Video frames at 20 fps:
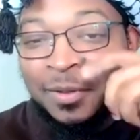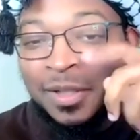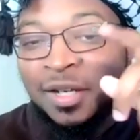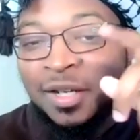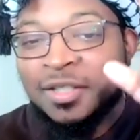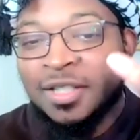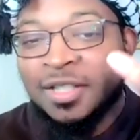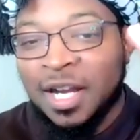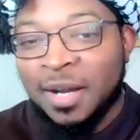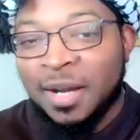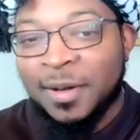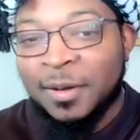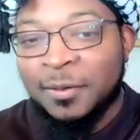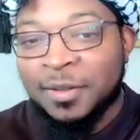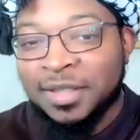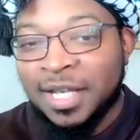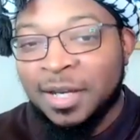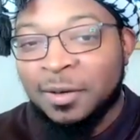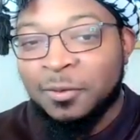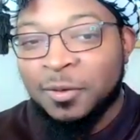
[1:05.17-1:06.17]
We're gonna talk about
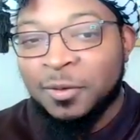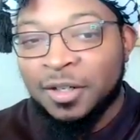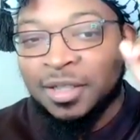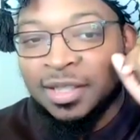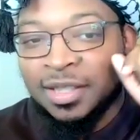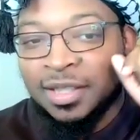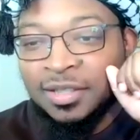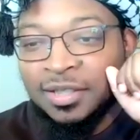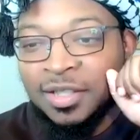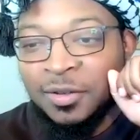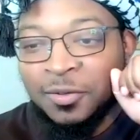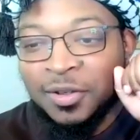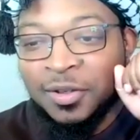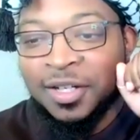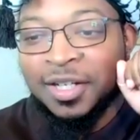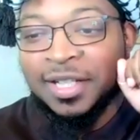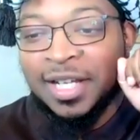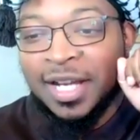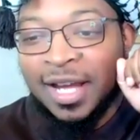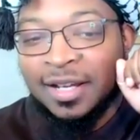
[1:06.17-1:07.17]
what that word is. Don't
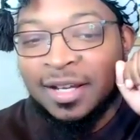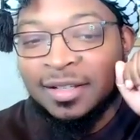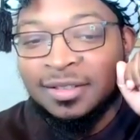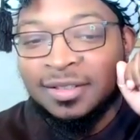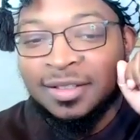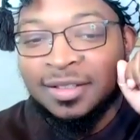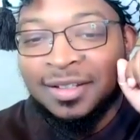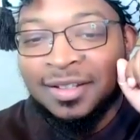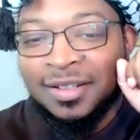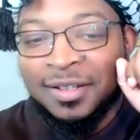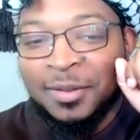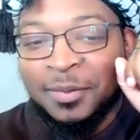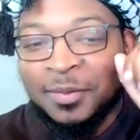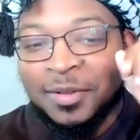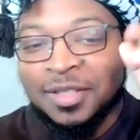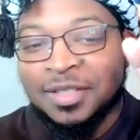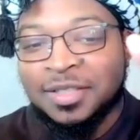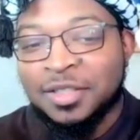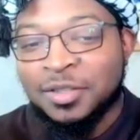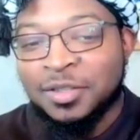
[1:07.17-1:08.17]
worry, guys.
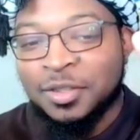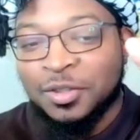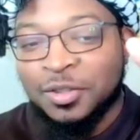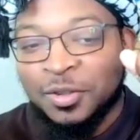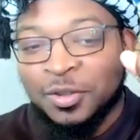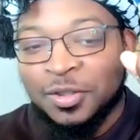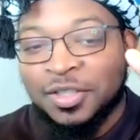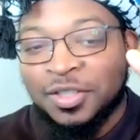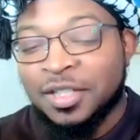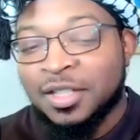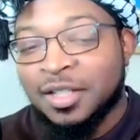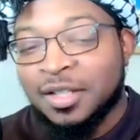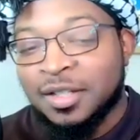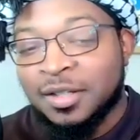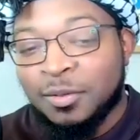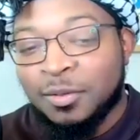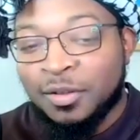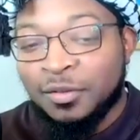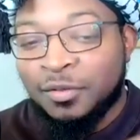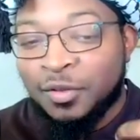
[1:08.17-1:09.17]
But Sister
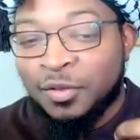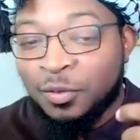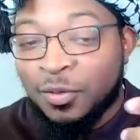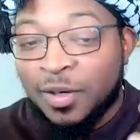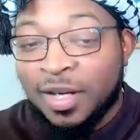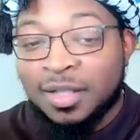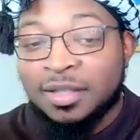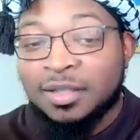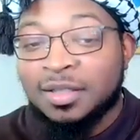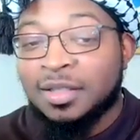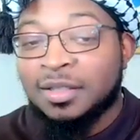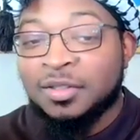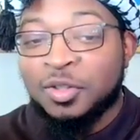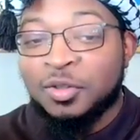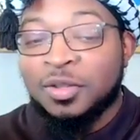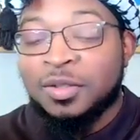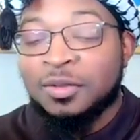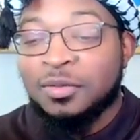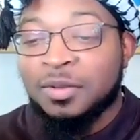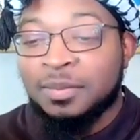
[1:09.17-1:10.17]
Georgina, if you're ready, then
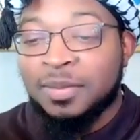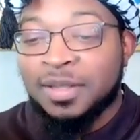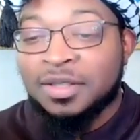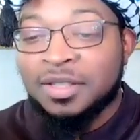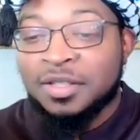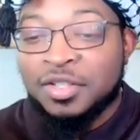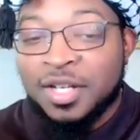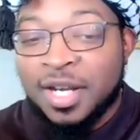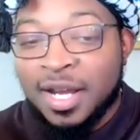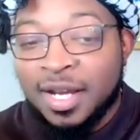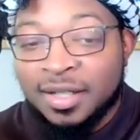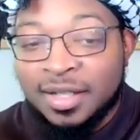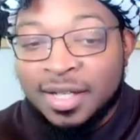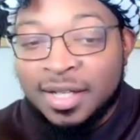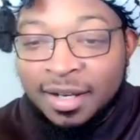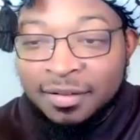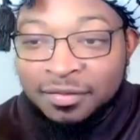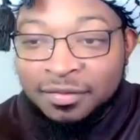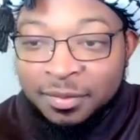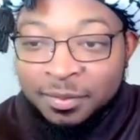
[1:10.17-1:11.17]
you can repeat the
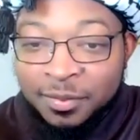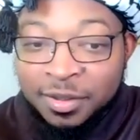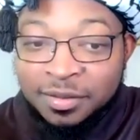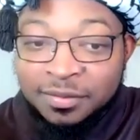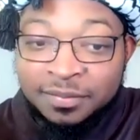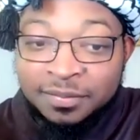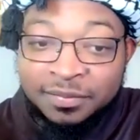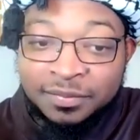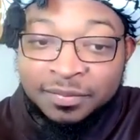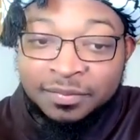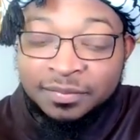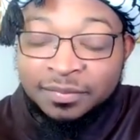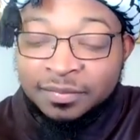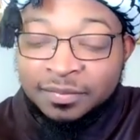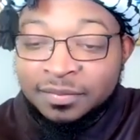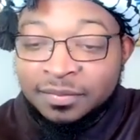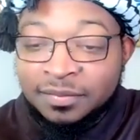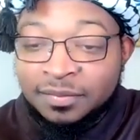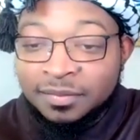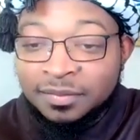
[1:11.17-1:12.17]
Shahada.
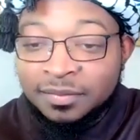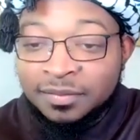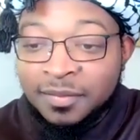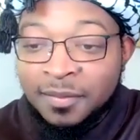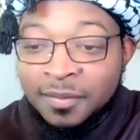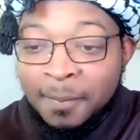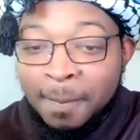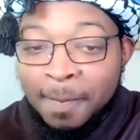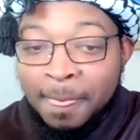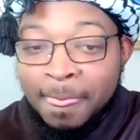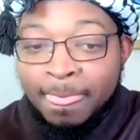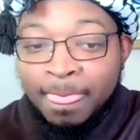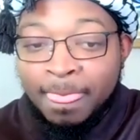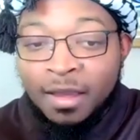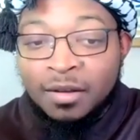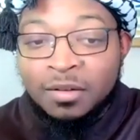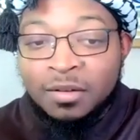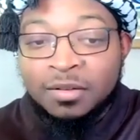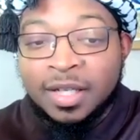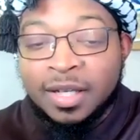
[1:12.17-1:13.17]
I'm ready.
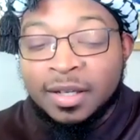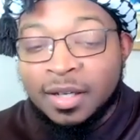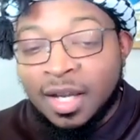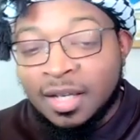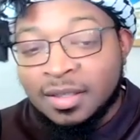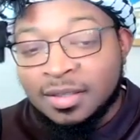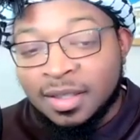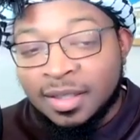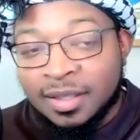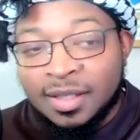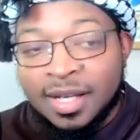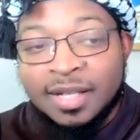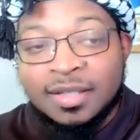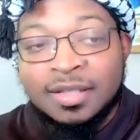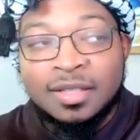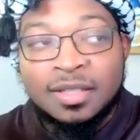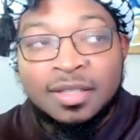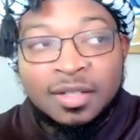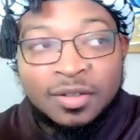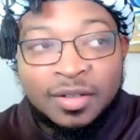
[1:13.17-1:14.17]
Okay. I say it
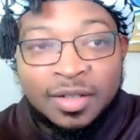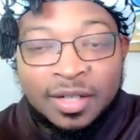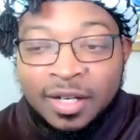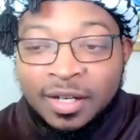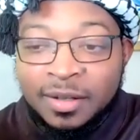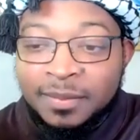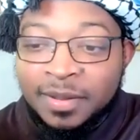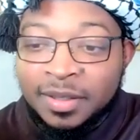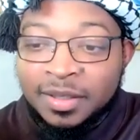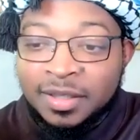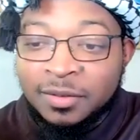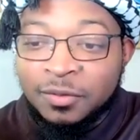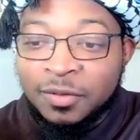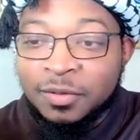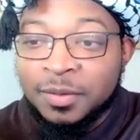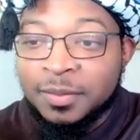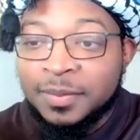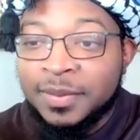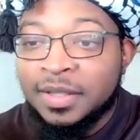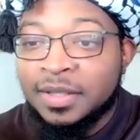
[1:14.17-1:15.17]
nice and slow in Arabic, and
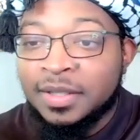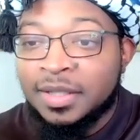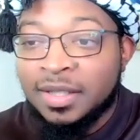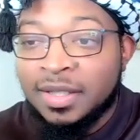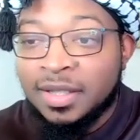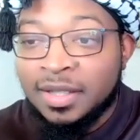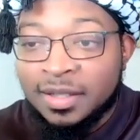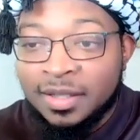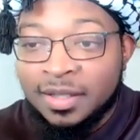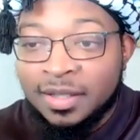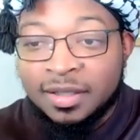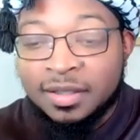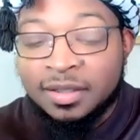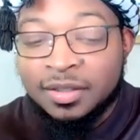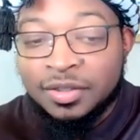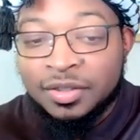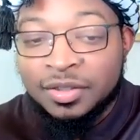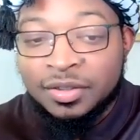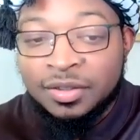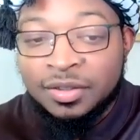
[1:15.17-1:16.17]
we repeat it again in English.